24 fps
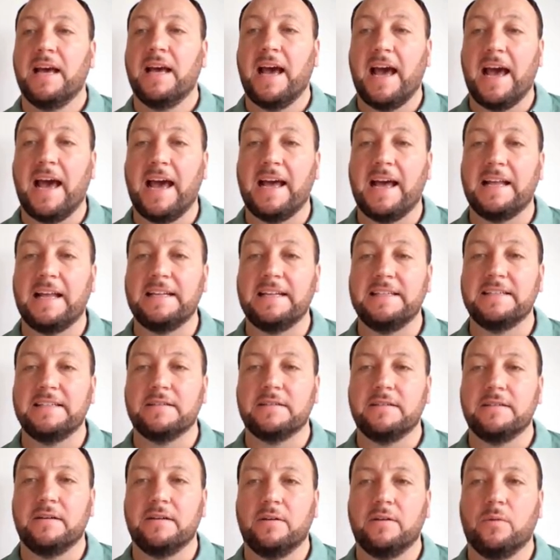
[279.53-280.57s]
and
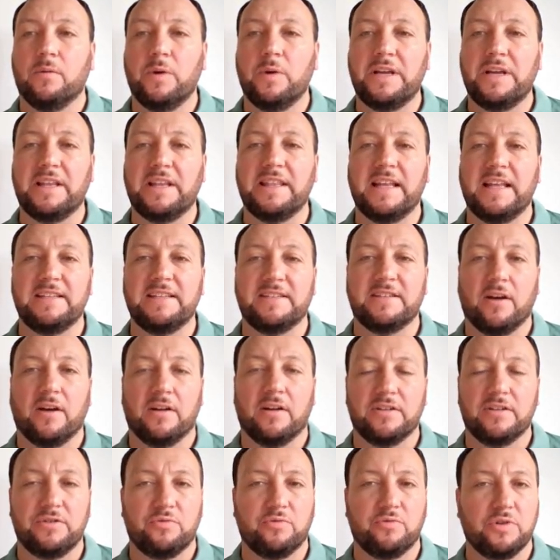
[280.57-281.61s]
we can then start
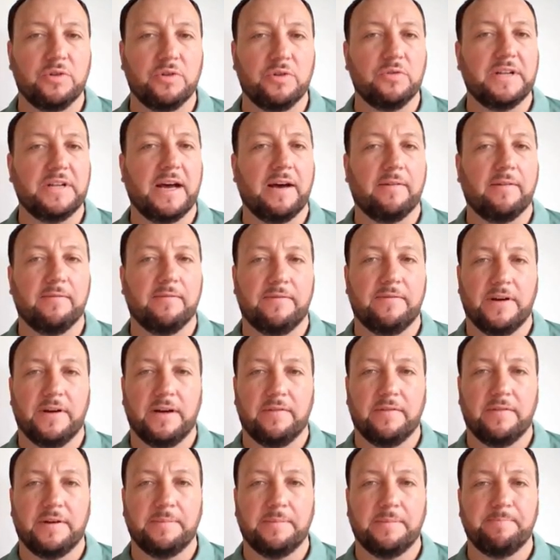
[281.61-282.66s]
to drill down
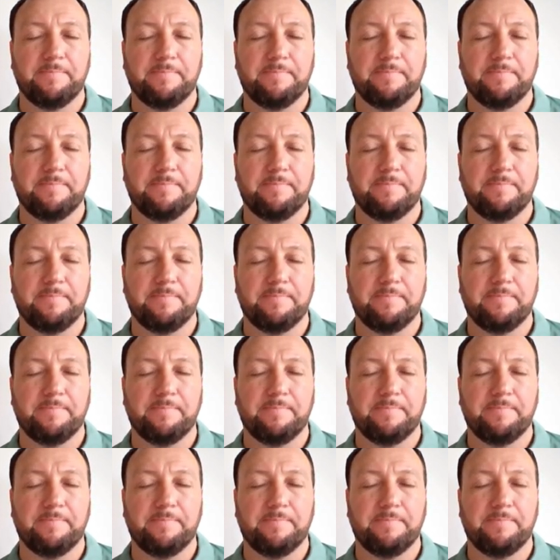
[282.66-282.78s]
further.